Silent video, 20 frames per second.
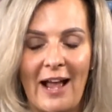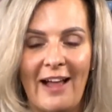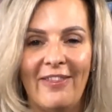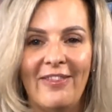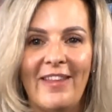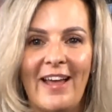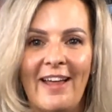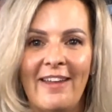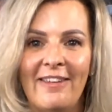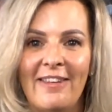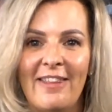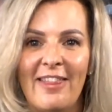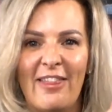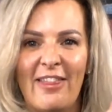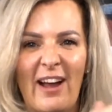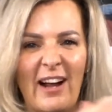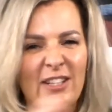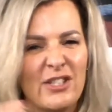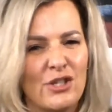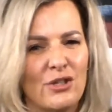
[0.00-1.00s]
and then
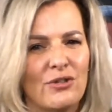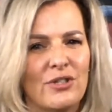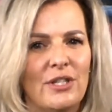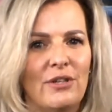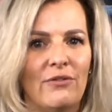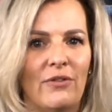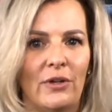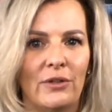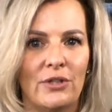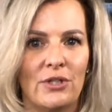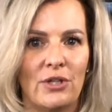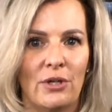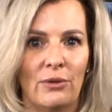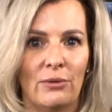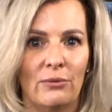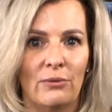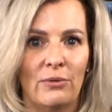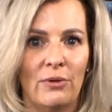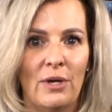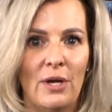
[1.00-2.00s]
that's your default tone.